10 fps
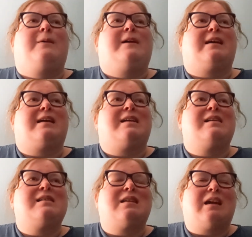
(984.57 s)

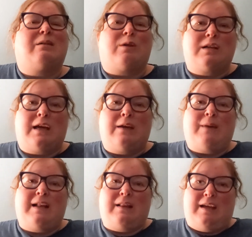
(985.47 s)
because they weren't on
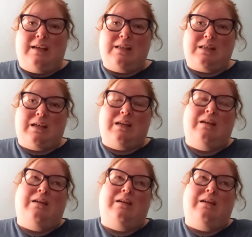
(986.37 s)
my list.